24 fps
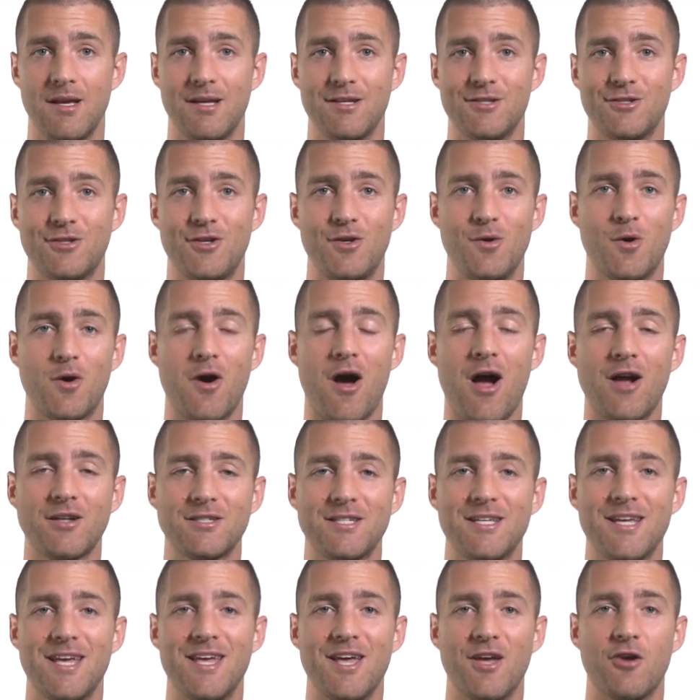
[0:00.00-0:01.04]
So you
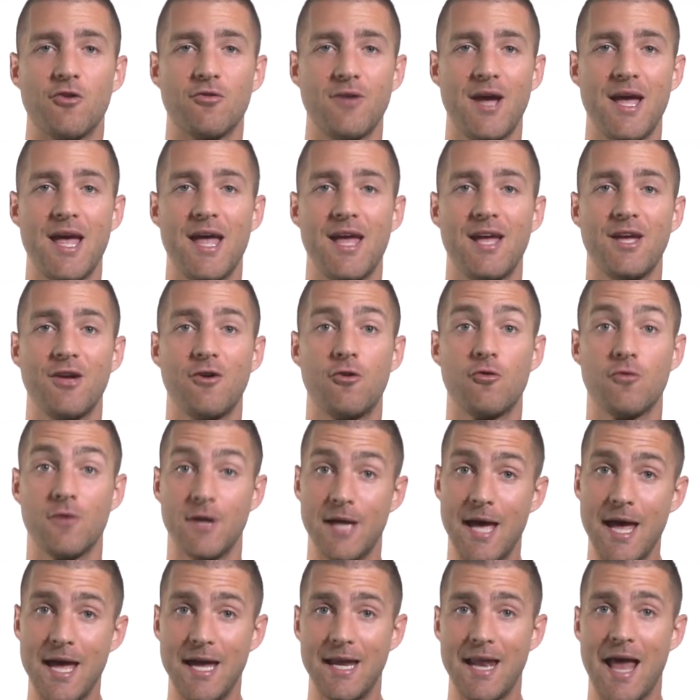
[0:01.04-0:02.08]
constantly can
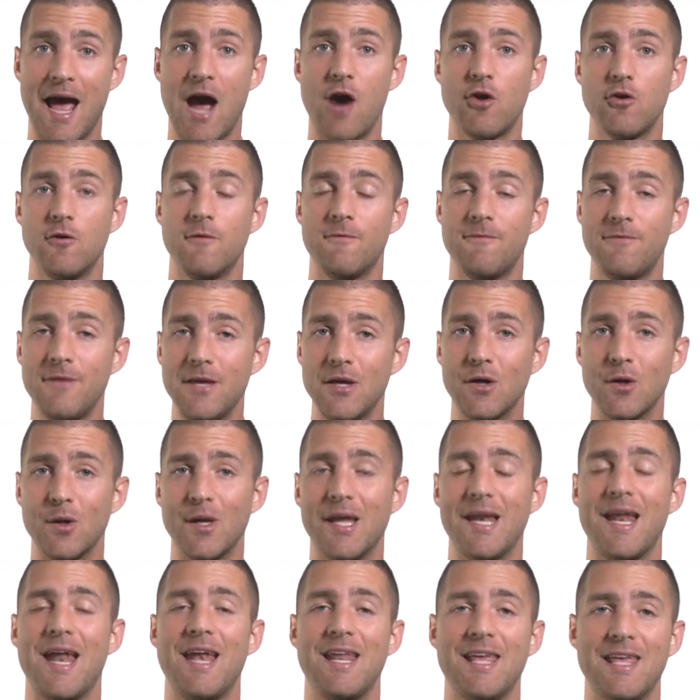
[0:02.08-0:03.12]
create how you feel
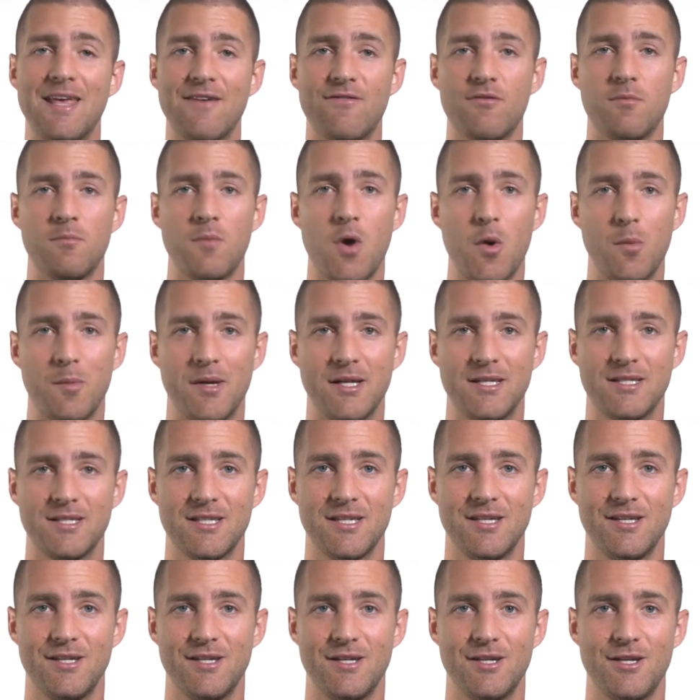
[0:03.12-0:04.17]
in any given moment.
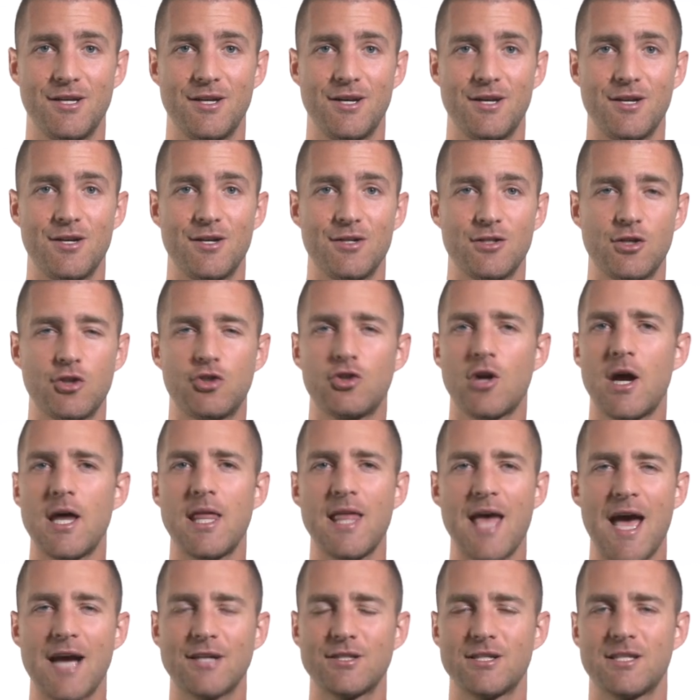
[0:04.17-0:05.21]
So try
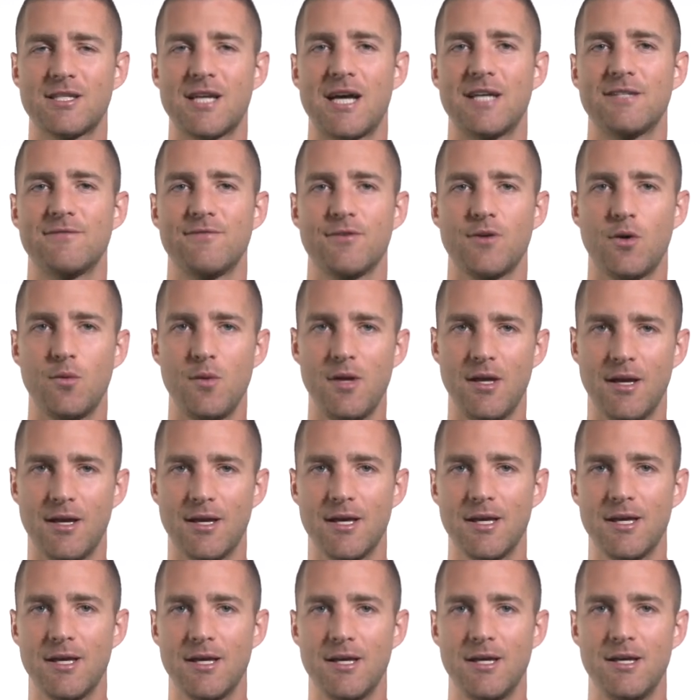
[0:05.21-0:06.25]
that exercise for a
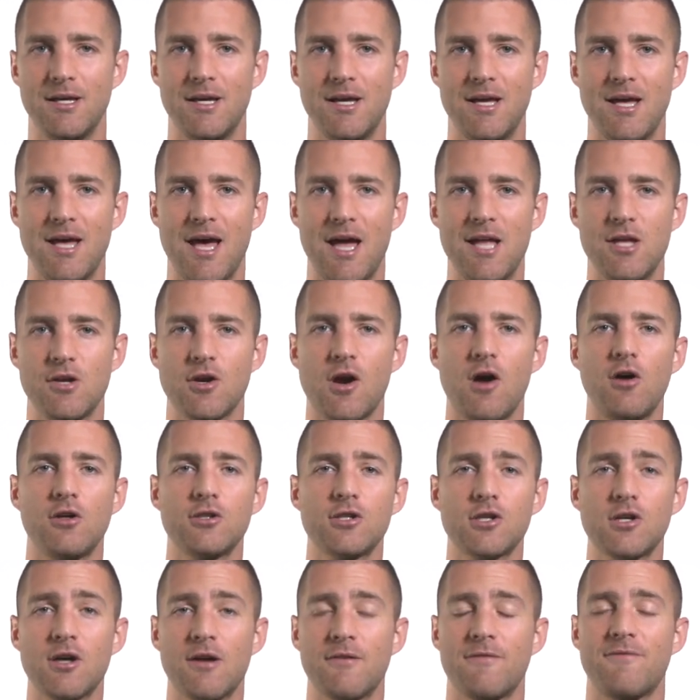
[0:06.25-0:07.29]
week. And you're
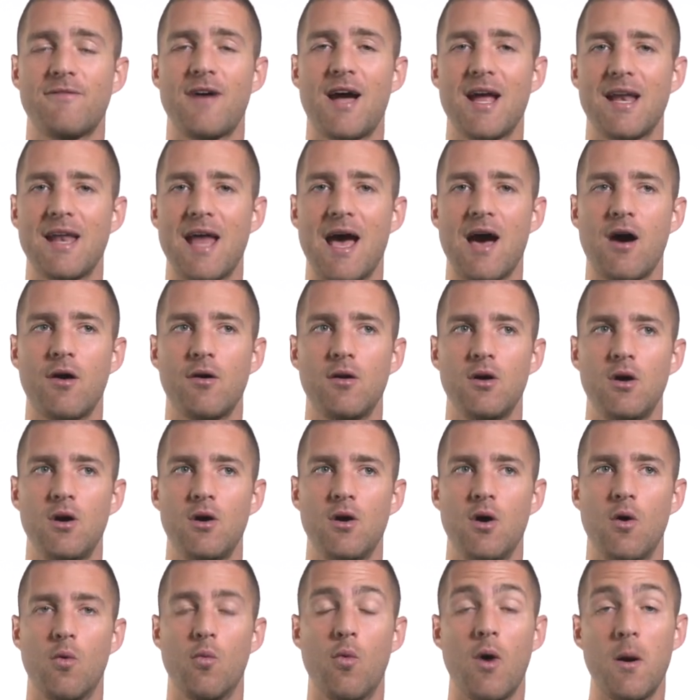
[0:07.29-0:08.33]
also going to find out
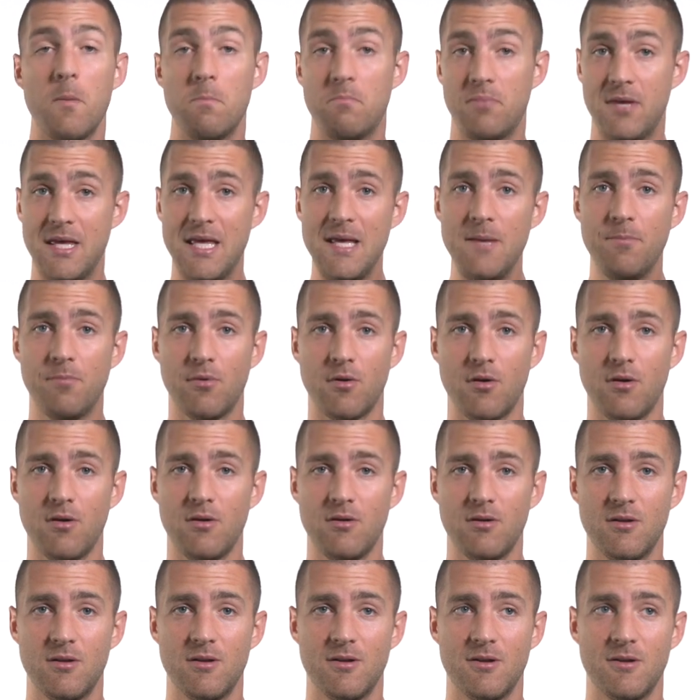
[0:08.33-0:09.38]
what
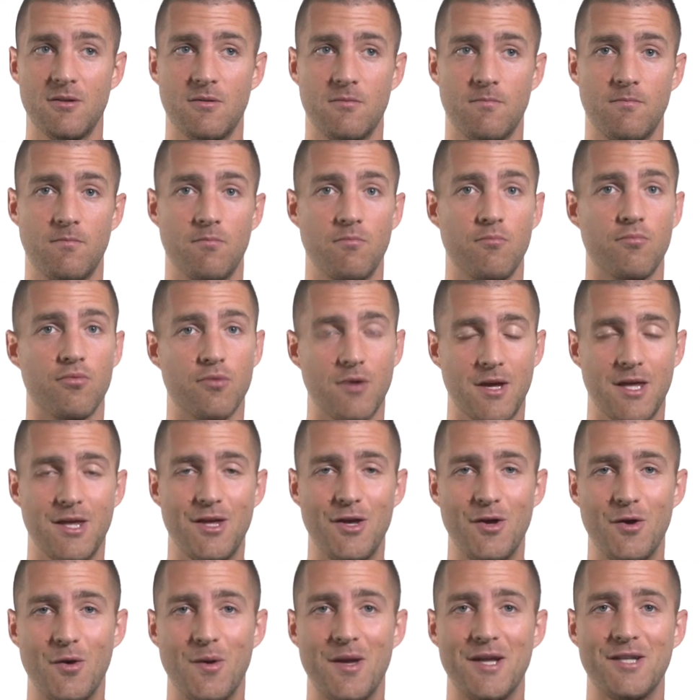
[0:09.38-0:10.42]
people bring
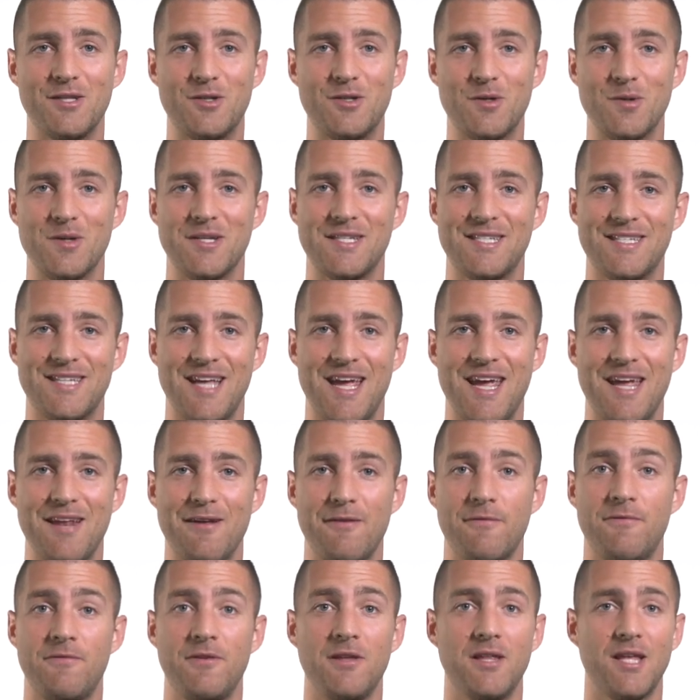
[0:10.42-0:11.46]
you into a state
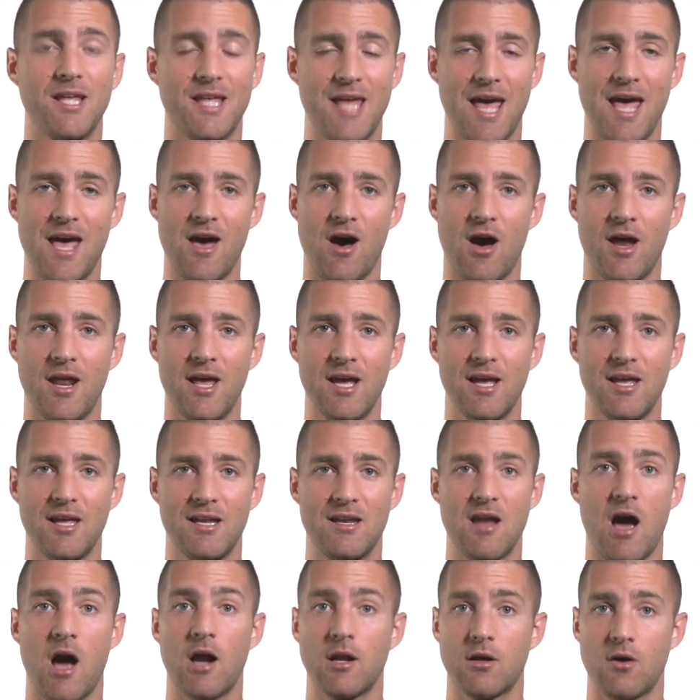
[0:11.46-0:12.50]
of feeling chaotic
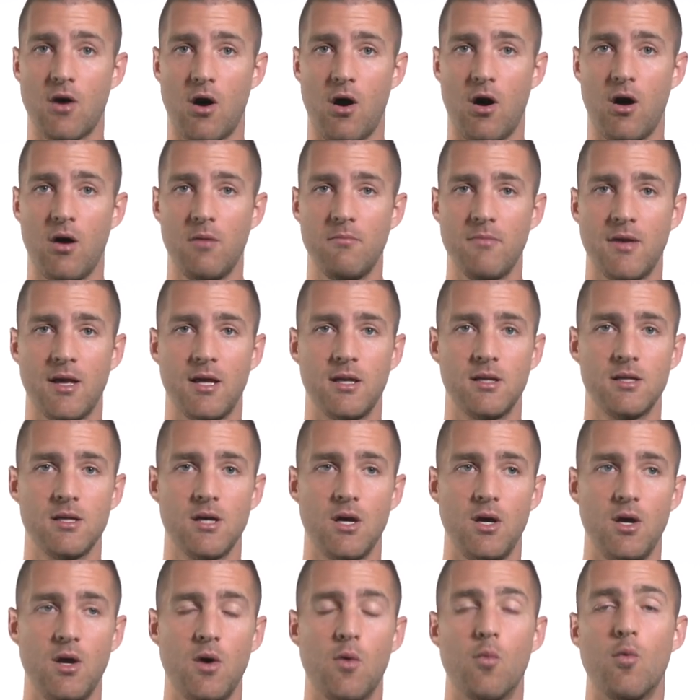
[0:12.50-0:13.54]
and not calm, and
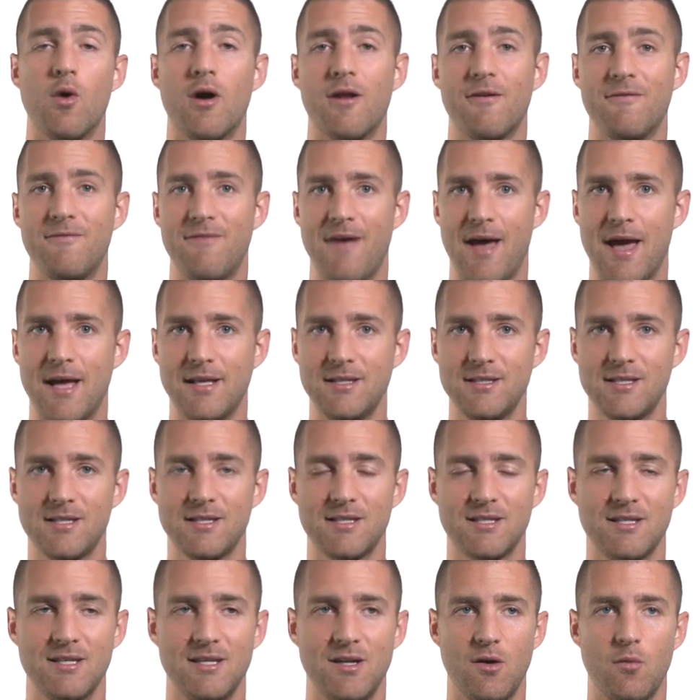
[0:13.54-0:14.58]
what
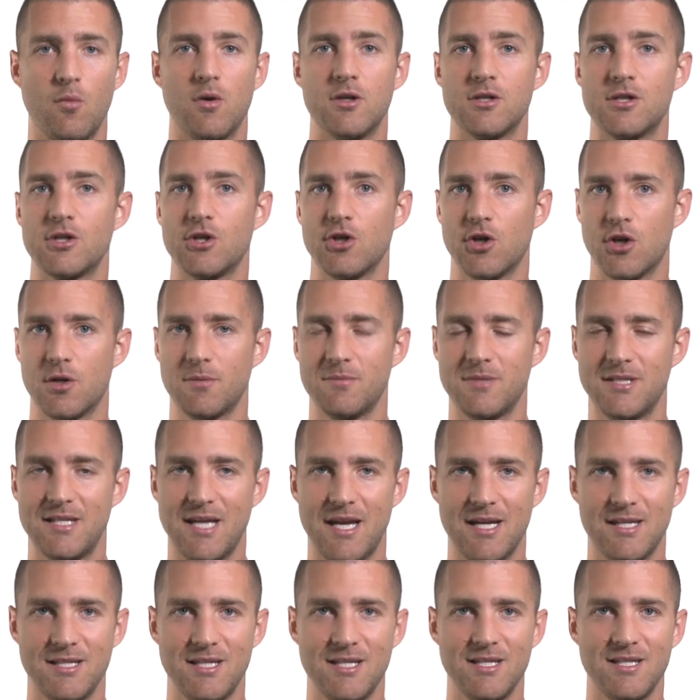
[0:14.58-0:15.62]
events, what
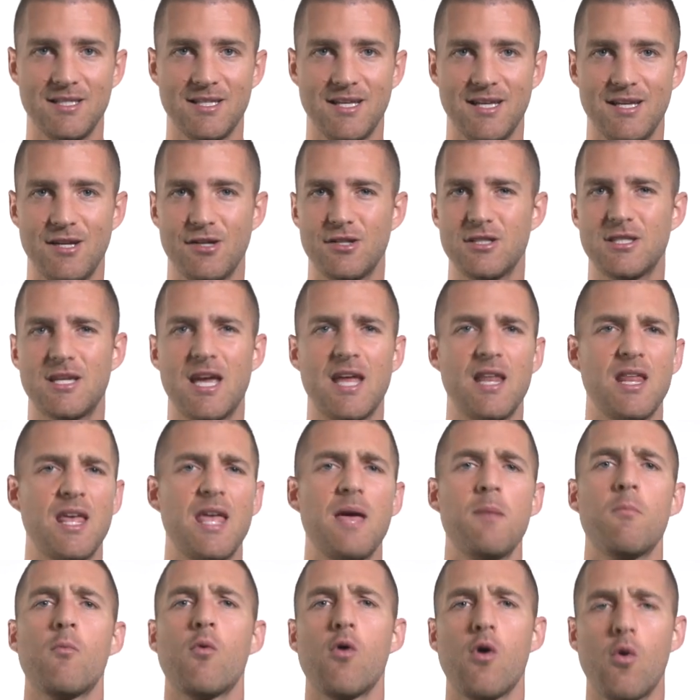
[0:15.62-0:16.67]
circumstances, and you're just getting to
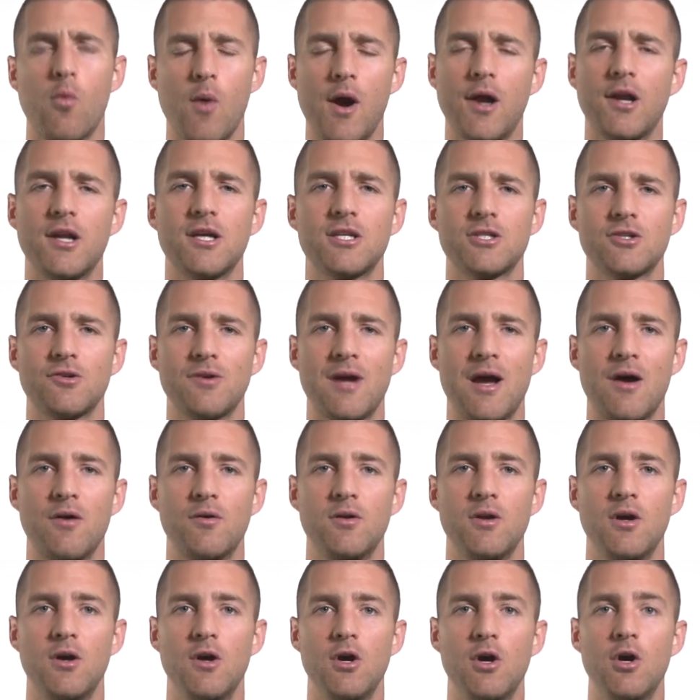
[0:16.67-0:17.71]
get more awareness around
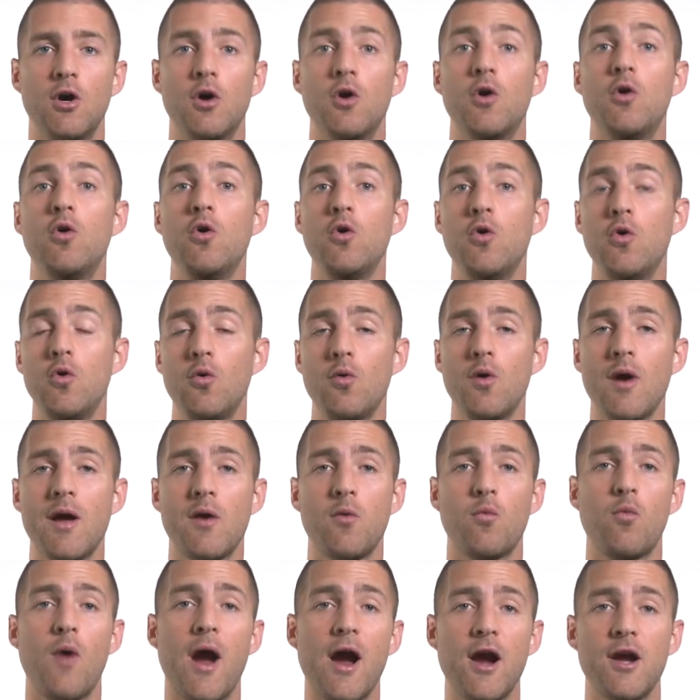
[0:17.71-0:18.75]
who
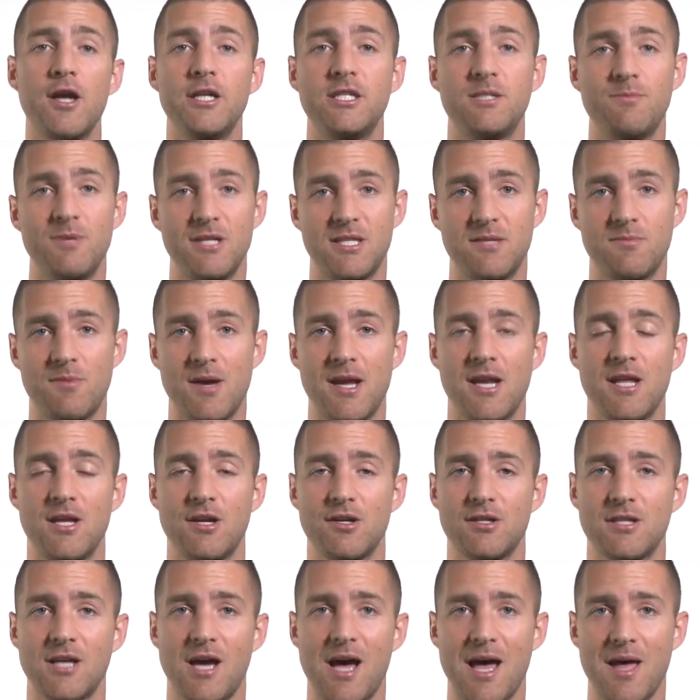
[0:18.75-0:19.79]
and where you should be spending
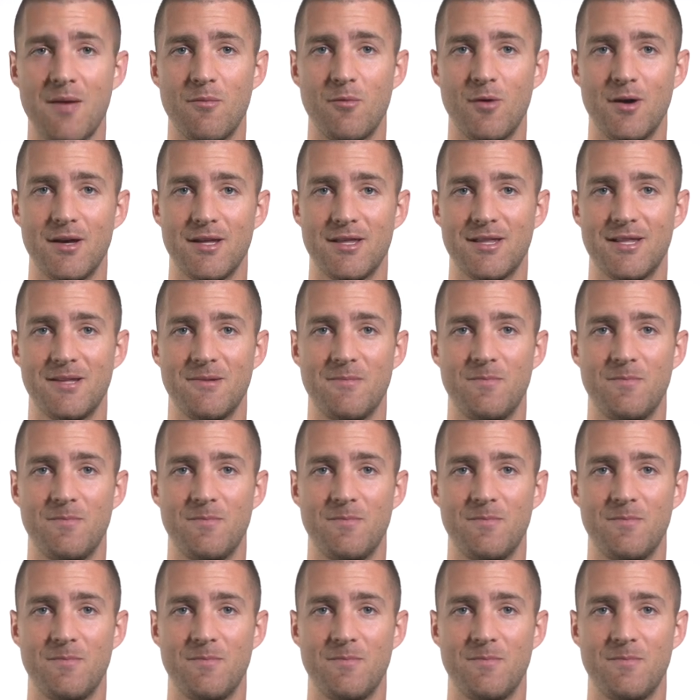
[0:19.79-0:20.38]
your time with.